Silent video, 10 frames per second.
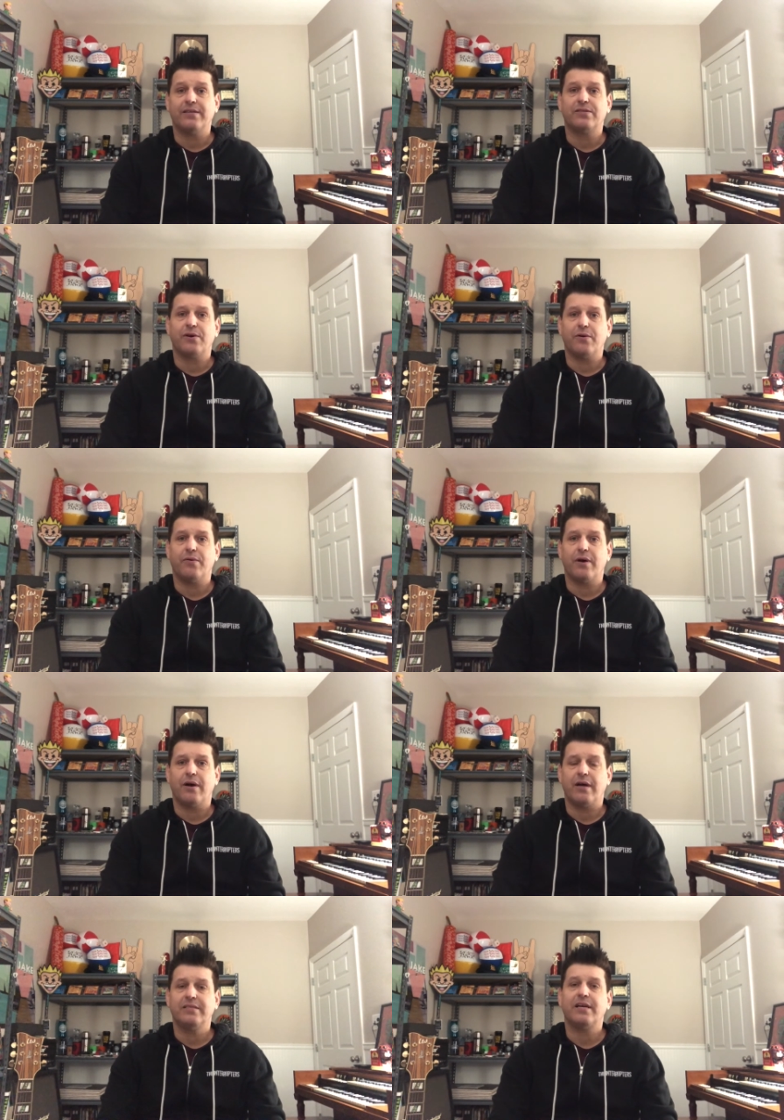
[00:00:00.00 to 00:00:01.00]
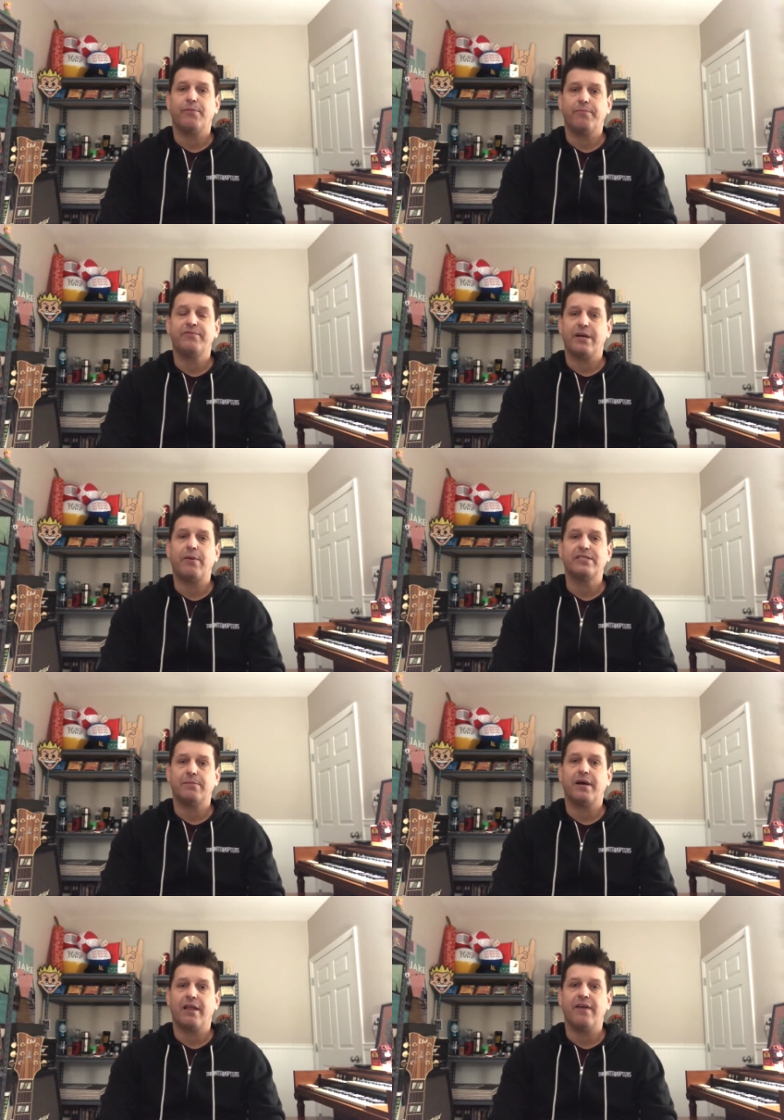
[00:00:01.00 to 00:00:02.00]
So uh, I'd say say "Rest of
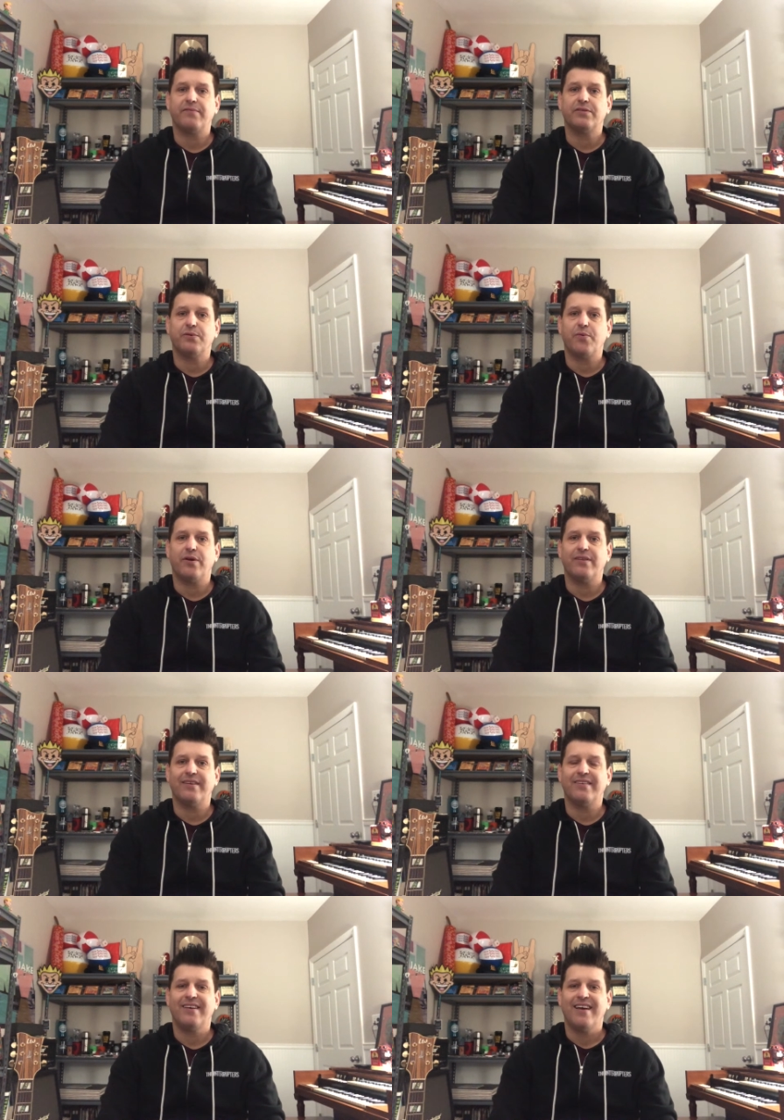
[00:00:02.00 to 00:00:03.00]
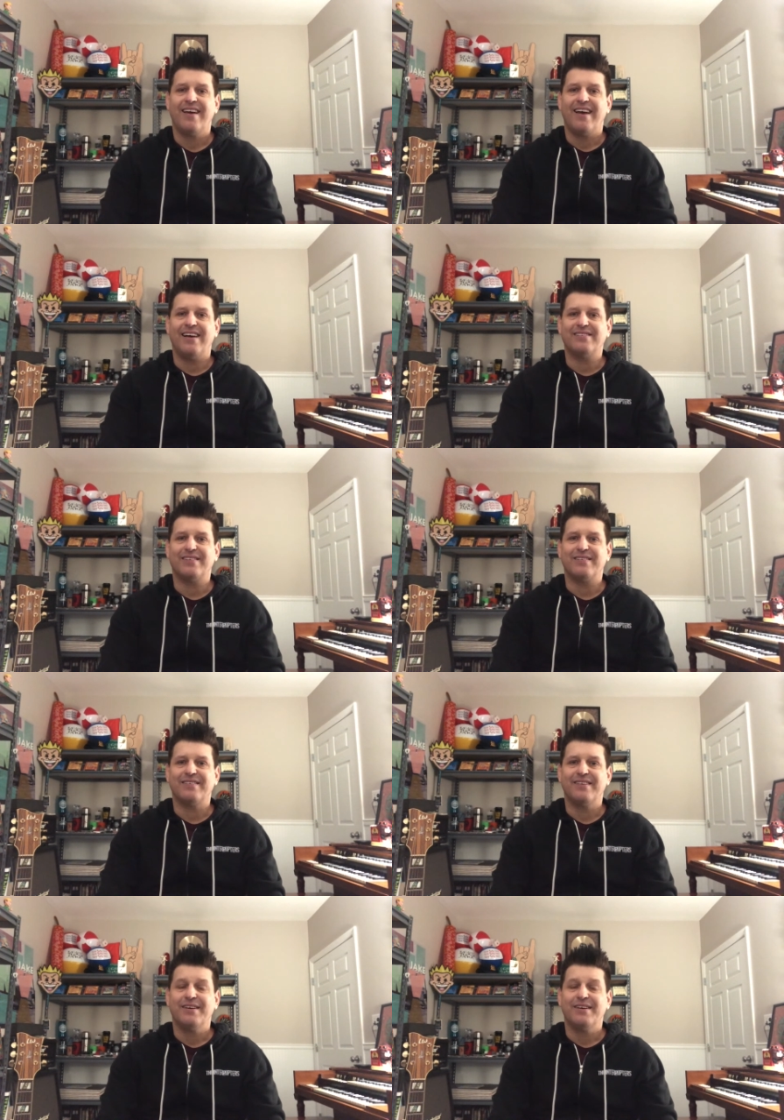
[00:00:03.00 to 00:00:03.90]
My Life" is the one that has a